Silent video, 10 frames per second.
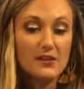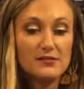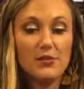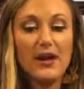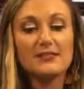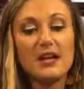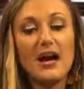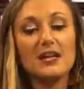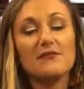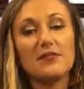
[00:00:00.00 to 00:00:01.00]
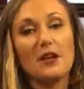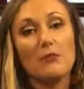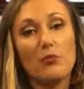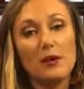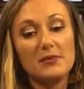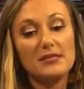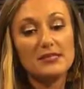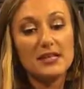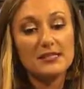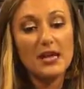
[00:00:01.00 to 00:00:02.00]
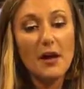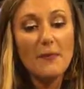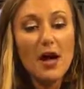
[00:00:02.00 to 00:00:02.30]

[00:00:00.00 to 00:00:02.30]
So that's kind of the appointment system,